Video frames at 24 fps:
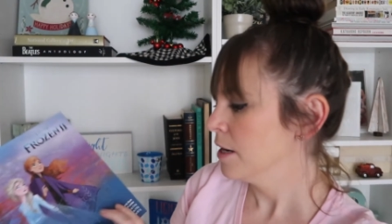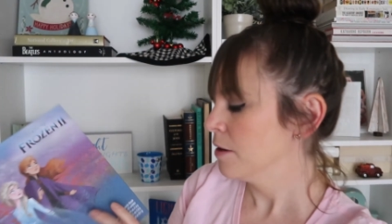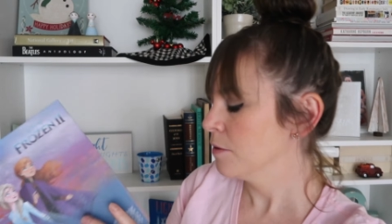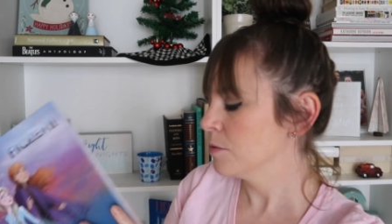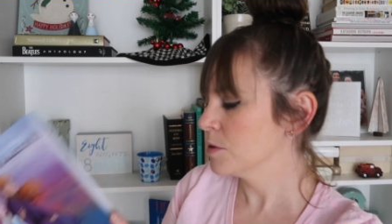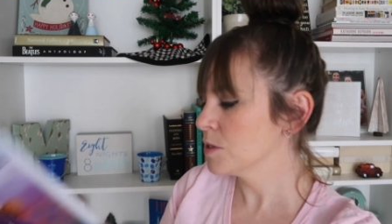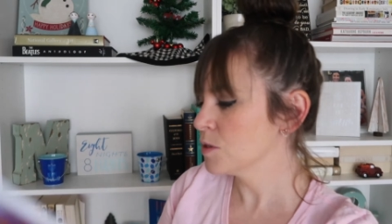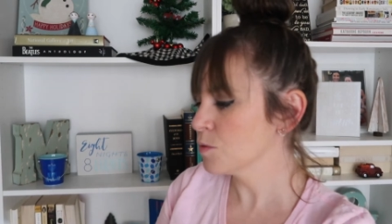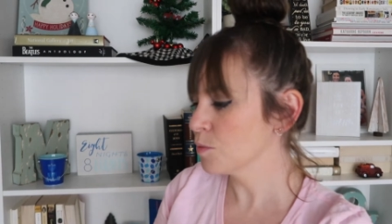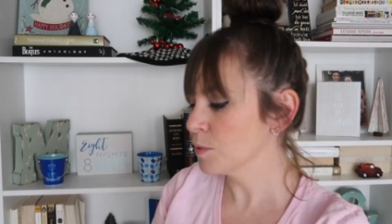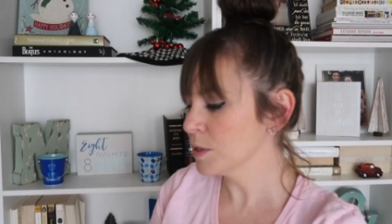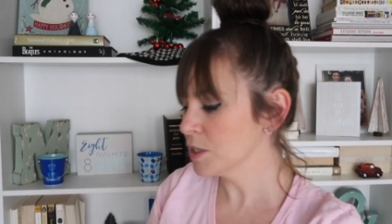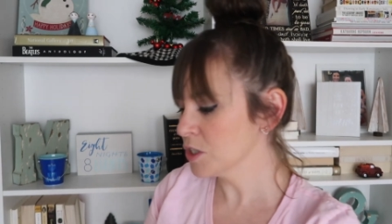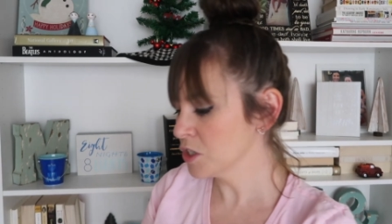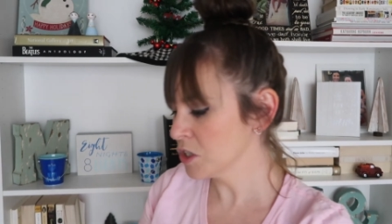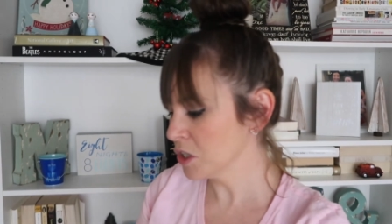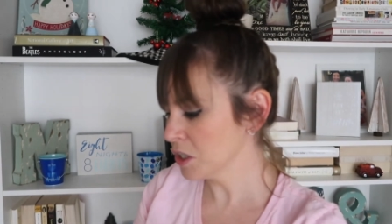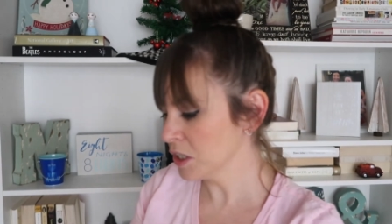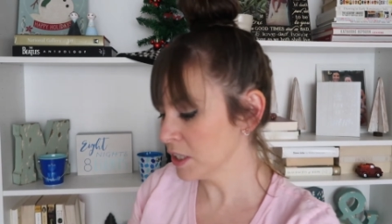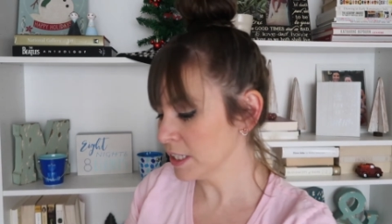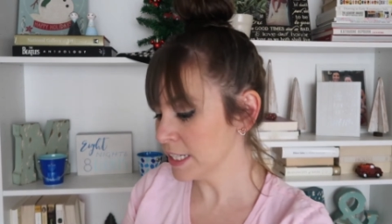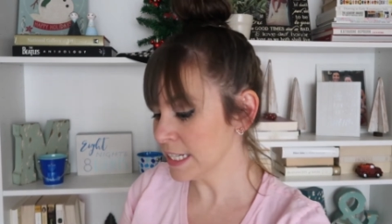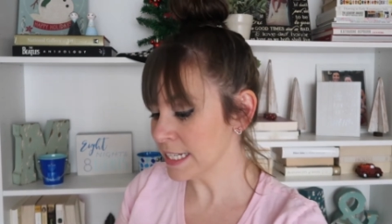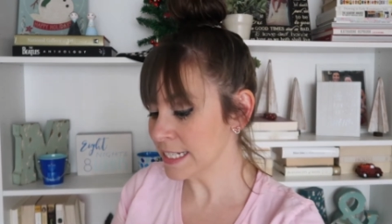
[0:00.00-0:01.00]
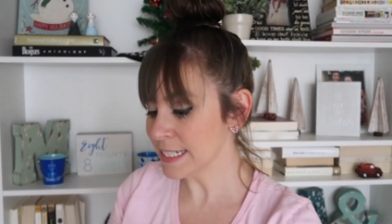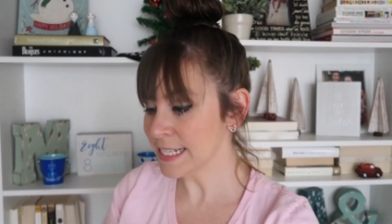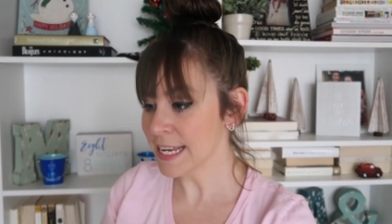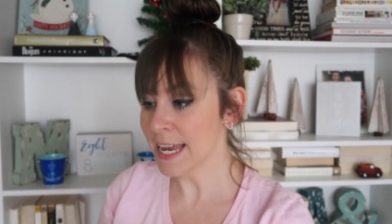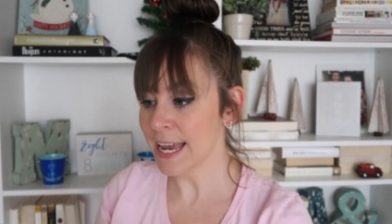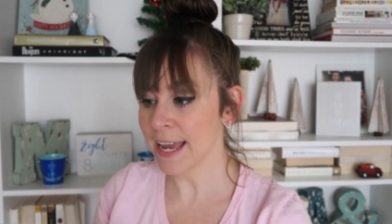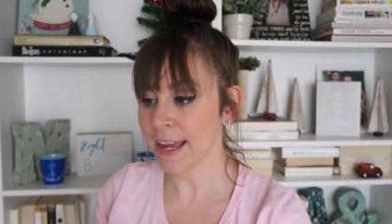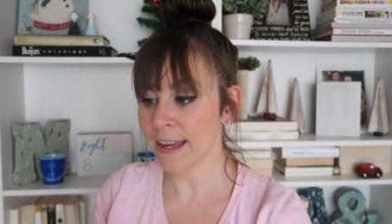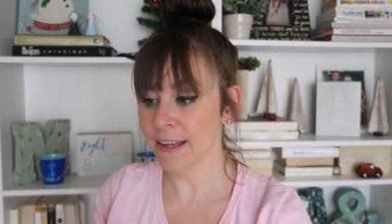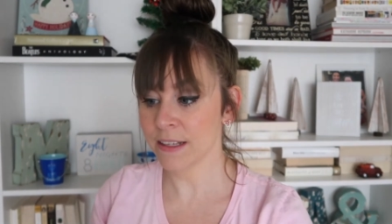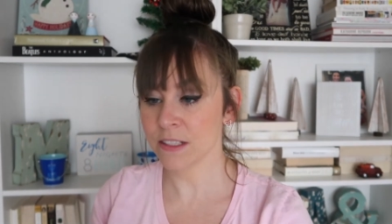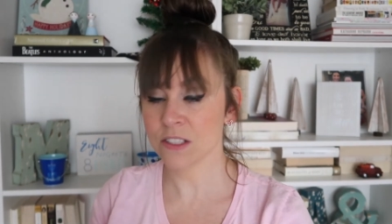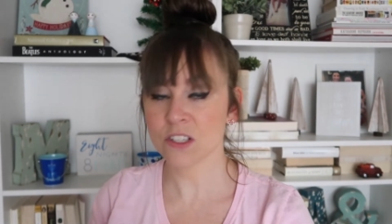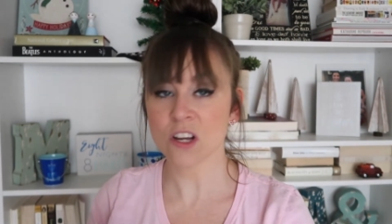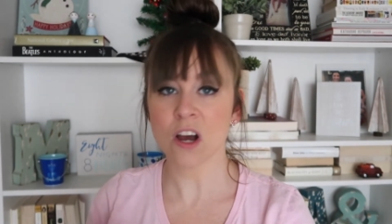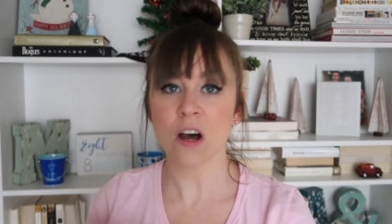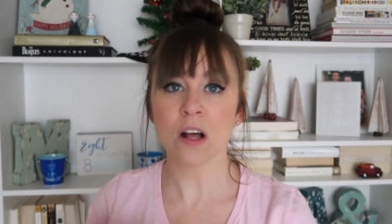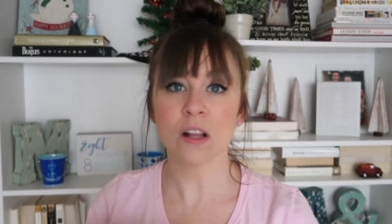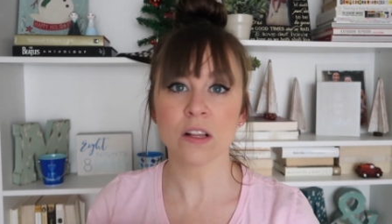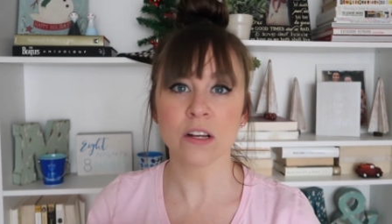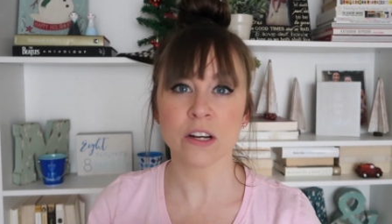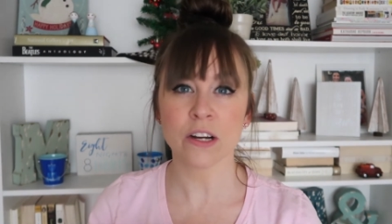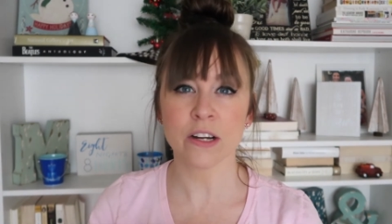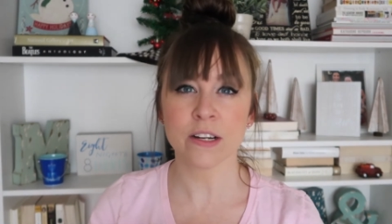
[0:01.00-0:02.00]
It was originally
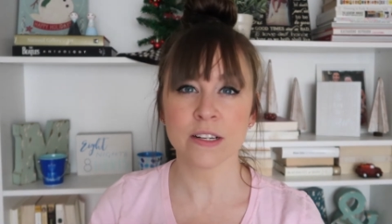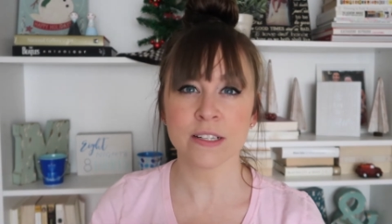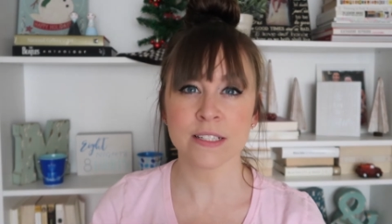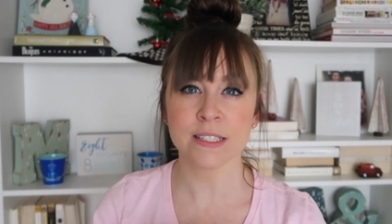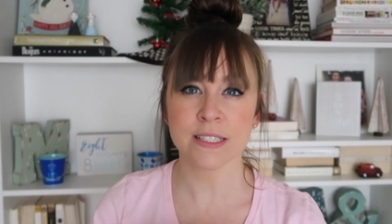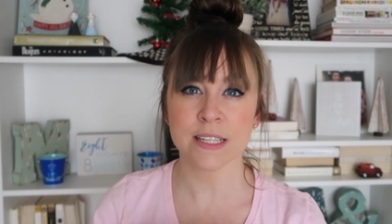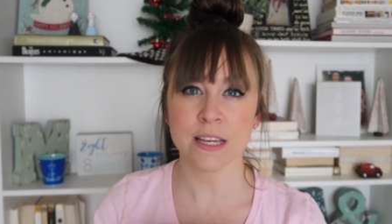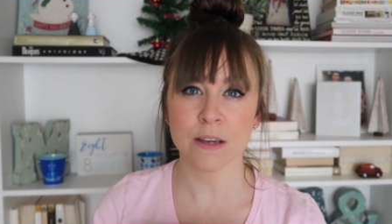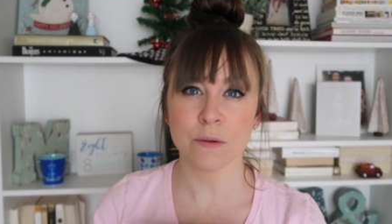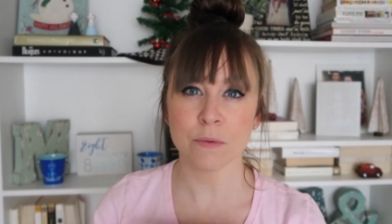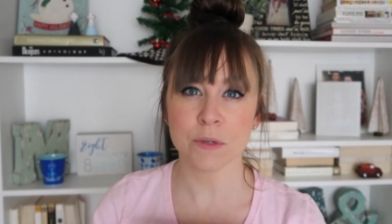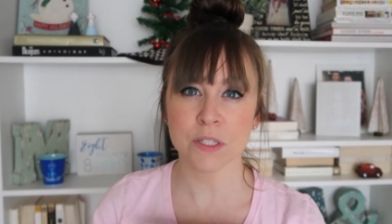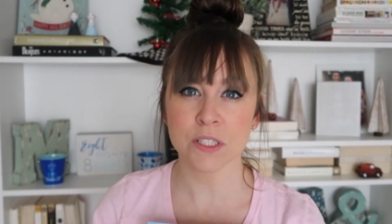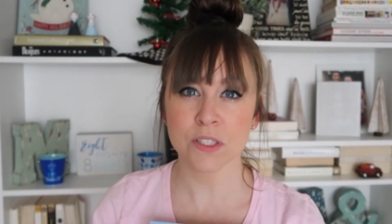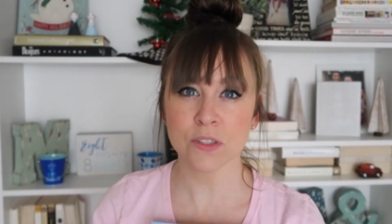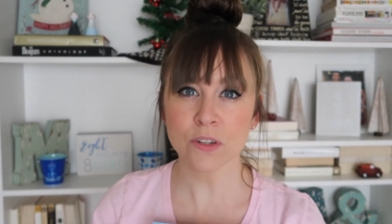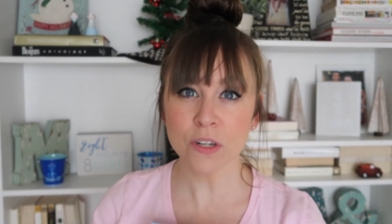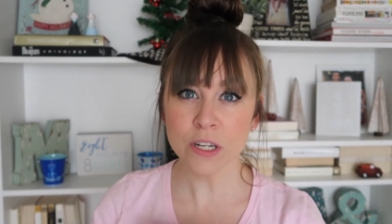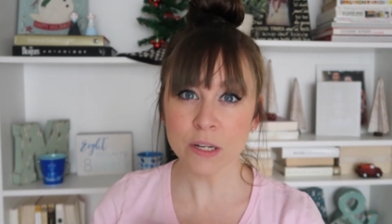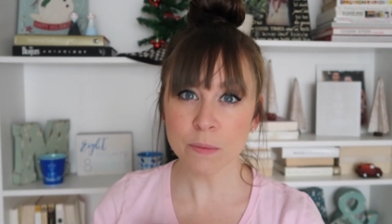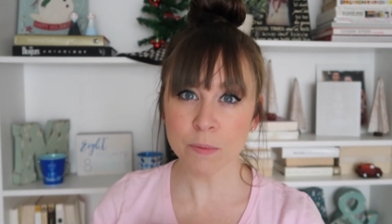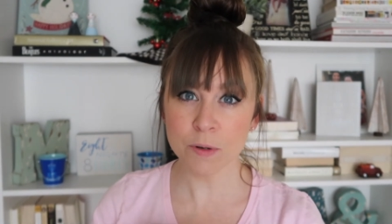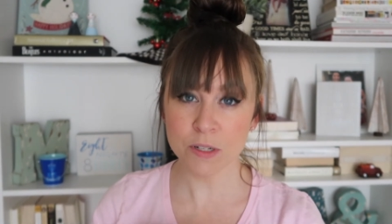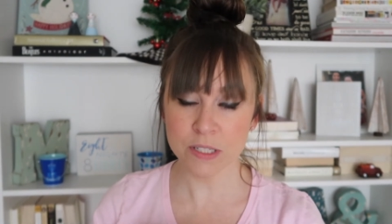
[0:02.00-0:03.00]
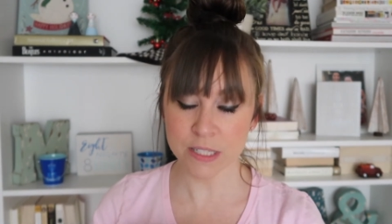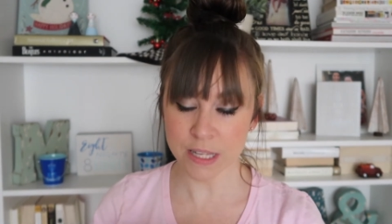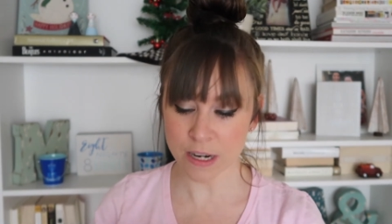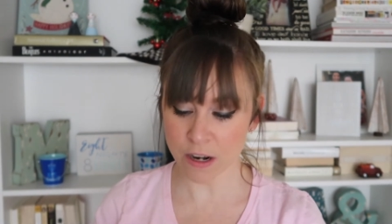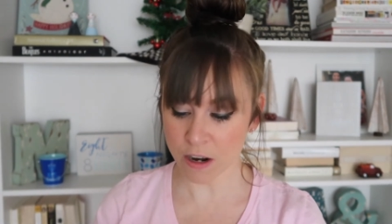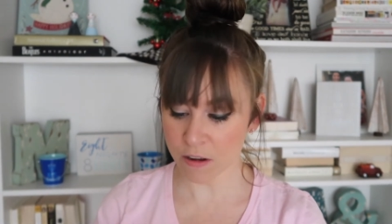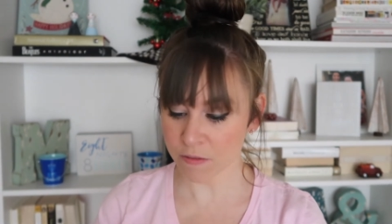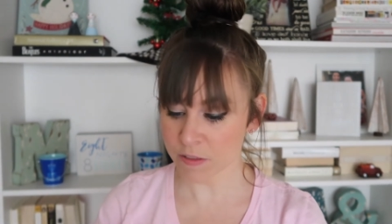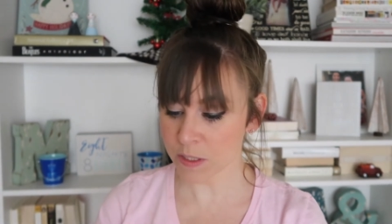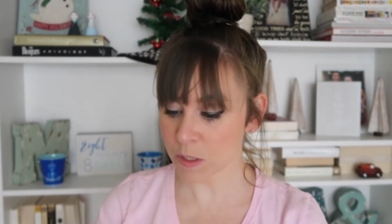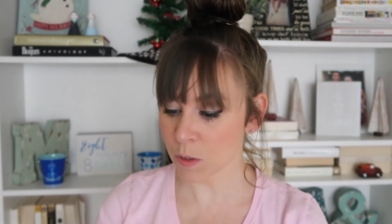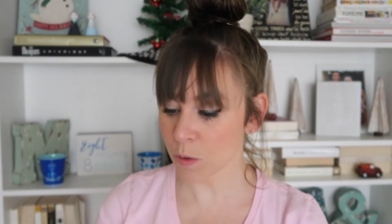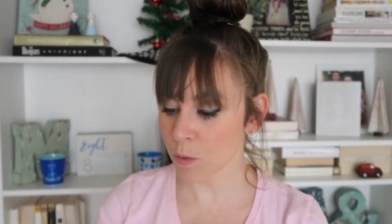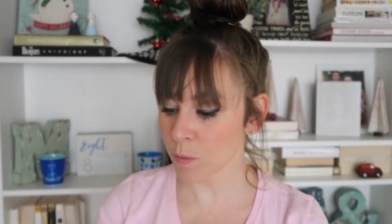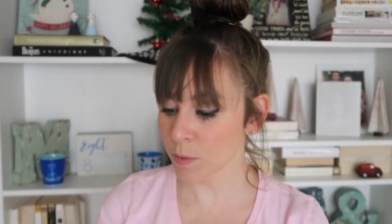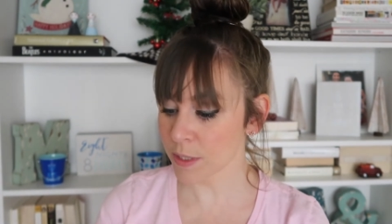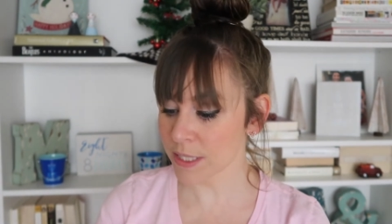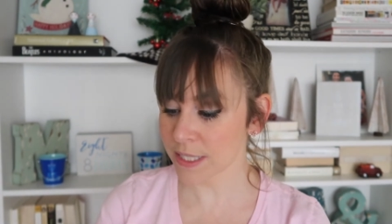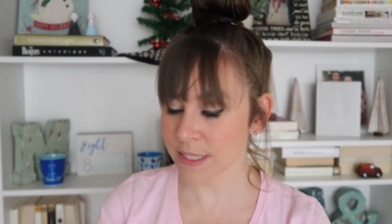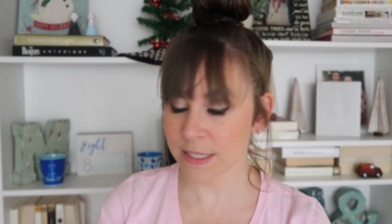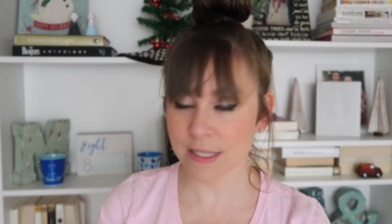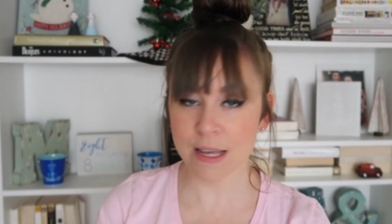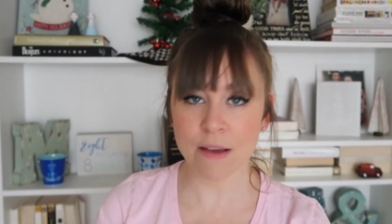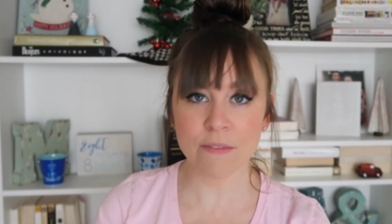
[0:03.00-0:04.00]
$10. It was 30% off, so it was
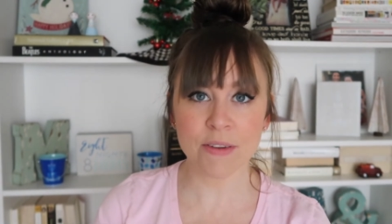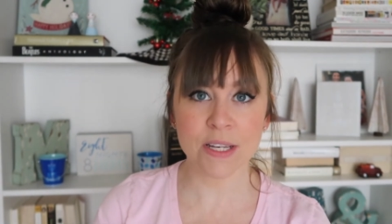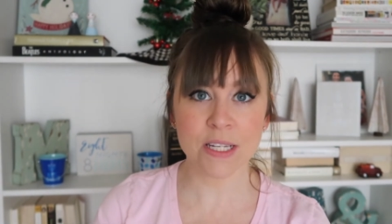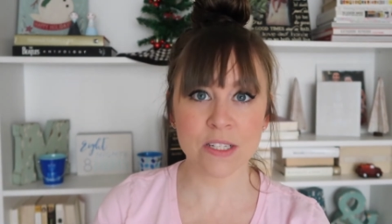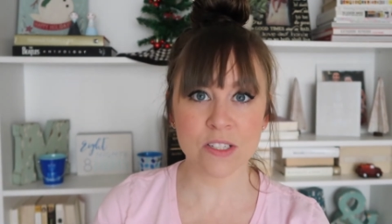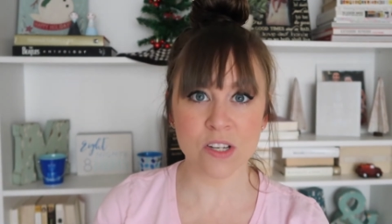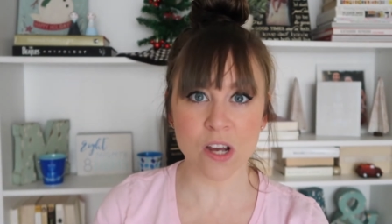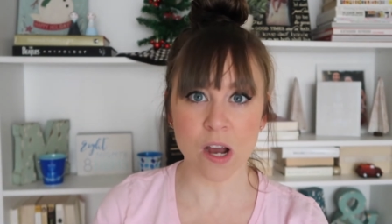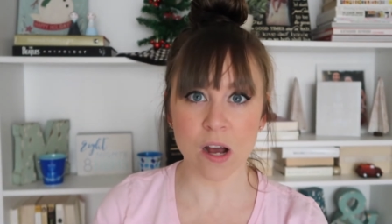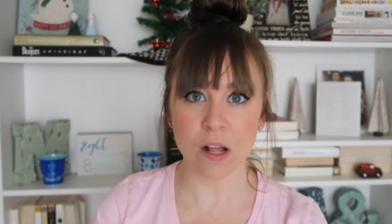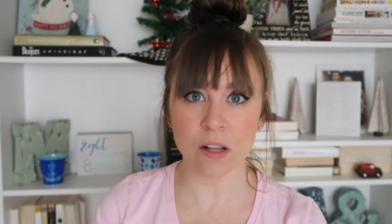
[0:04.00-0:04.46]
$7